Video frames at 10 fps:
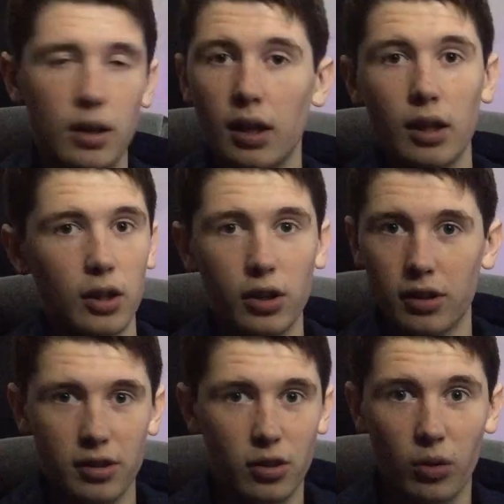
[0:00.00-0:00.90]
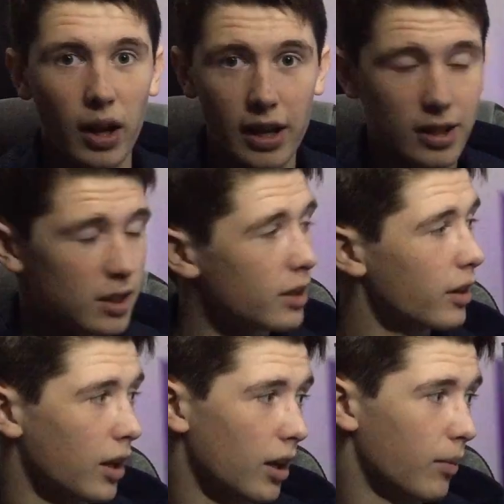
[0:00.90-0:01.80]
It looks great.
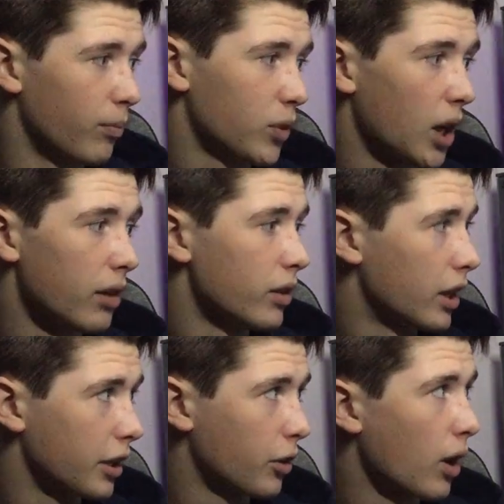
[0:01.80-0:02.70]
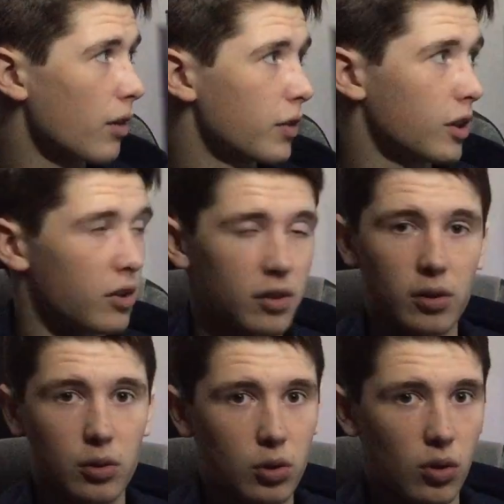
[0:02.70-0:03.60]
I haven't had a graphics
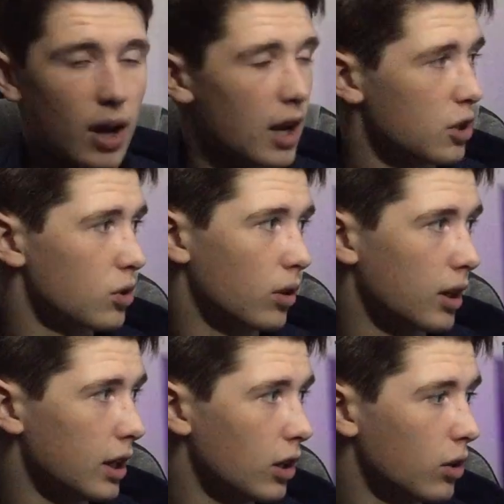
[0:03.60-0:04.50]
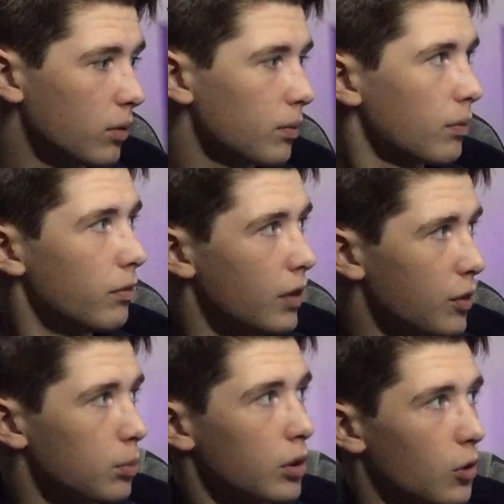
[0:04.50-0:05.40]
crash or any
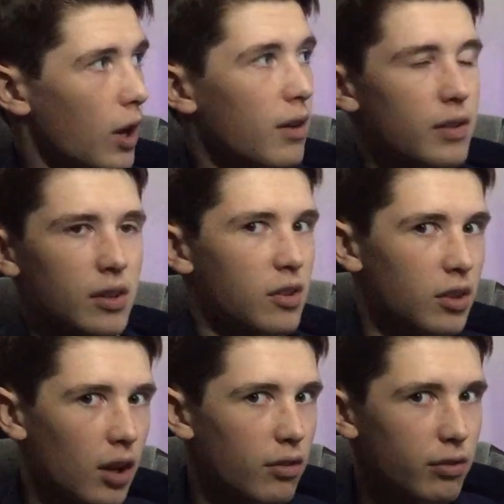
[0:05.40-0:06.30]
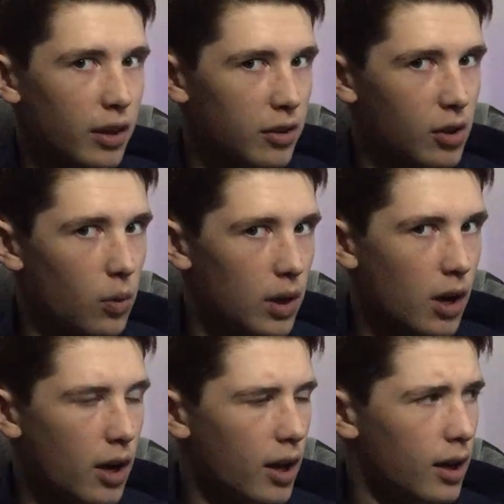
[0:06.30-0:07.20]
visible graphics stuff that's going
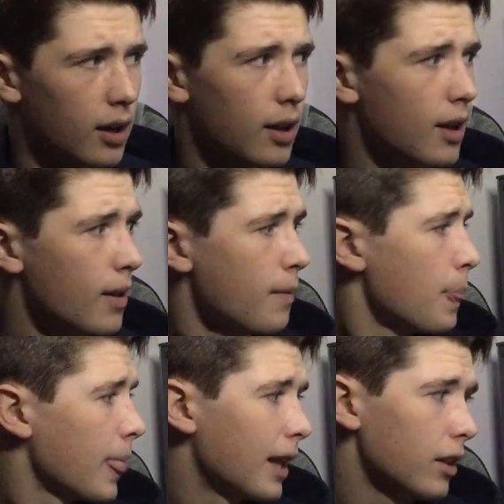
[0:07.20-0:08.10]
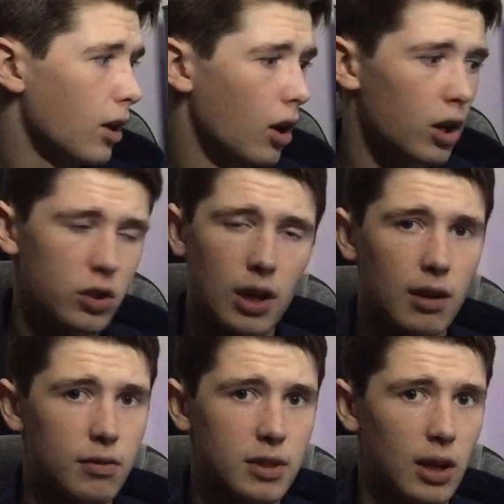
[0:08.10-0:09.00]
on. The hard
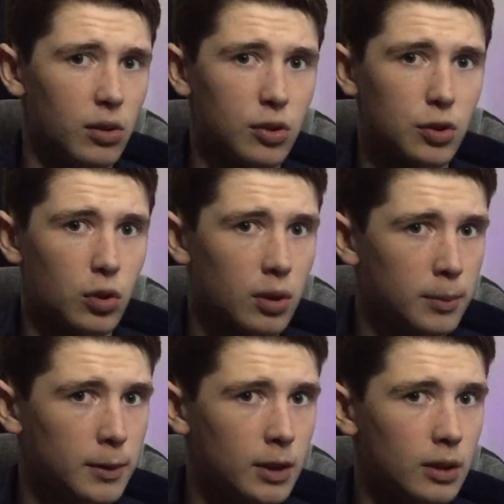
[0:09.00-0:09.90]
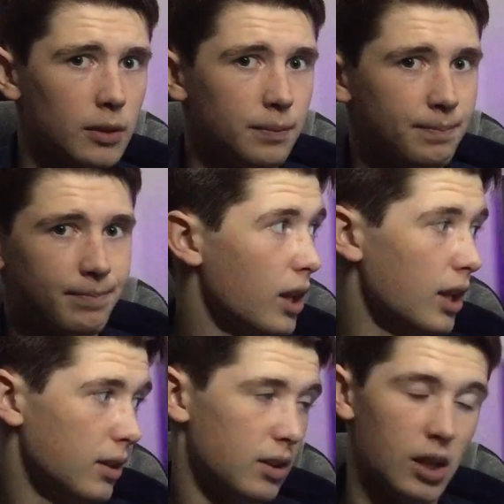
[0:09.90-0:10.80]
drive sounds normal.
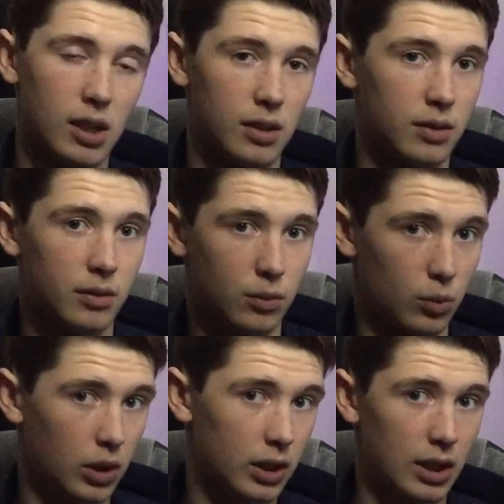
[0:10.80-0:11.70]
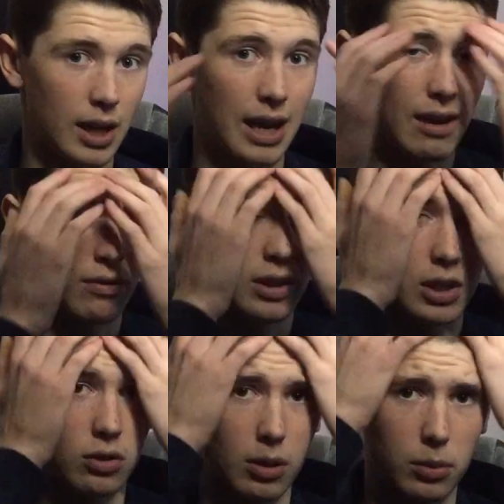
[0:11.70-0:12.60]
It didn't really have any
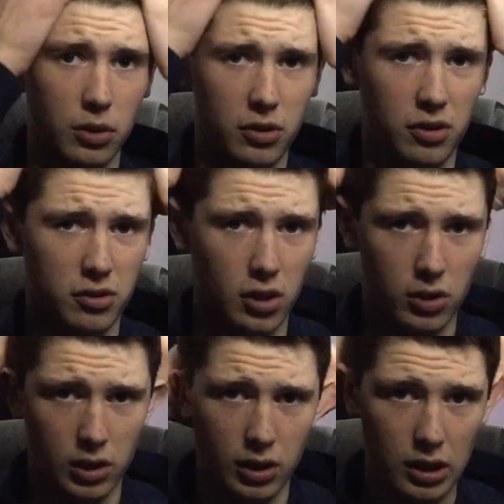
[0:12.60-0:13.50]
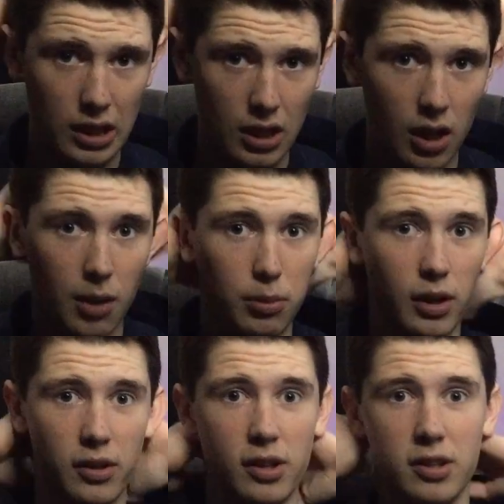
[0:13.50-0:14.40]
troubles installing the operating
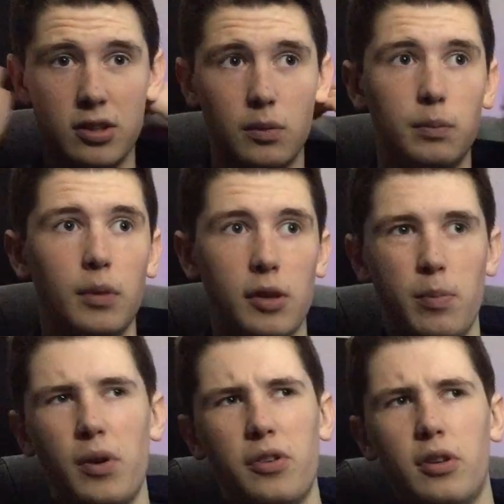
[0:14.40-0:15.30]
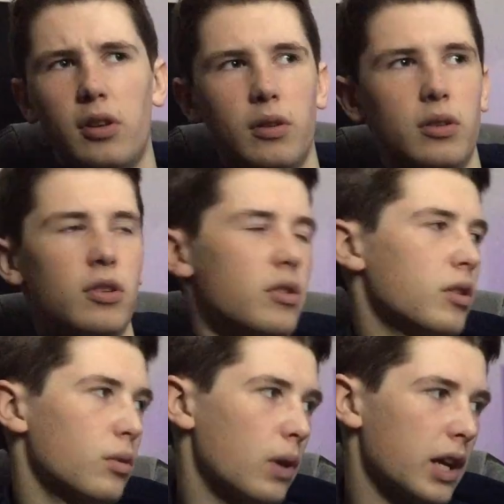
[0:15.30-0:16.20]
system as opposed to just
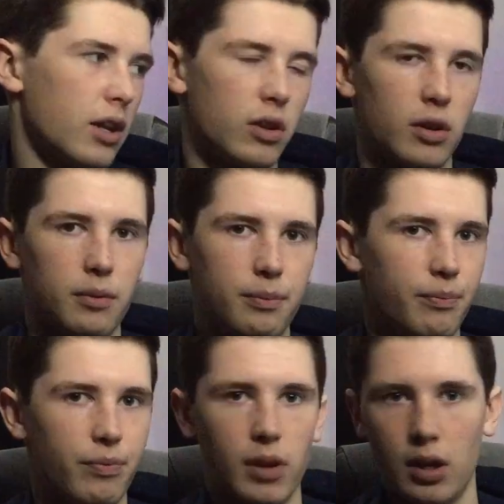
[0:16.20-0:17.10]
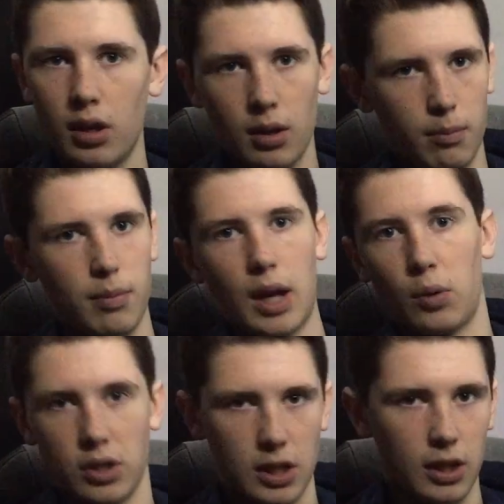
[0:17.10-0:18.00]
the regular power
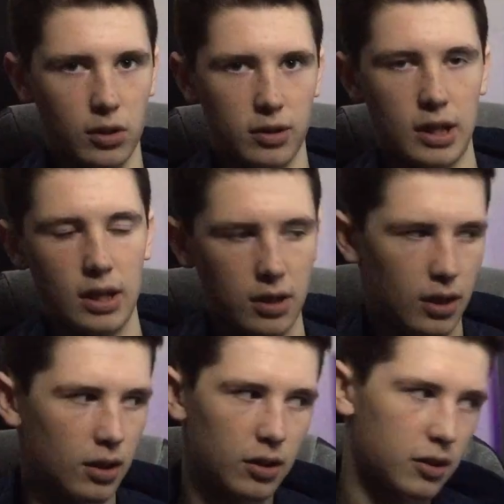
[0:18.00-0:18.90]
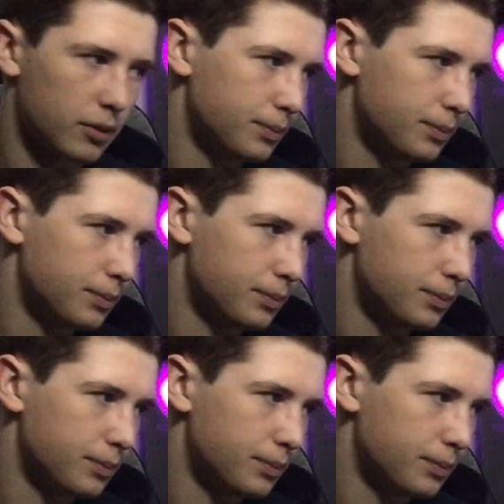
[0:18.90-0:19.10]
cycles that it does.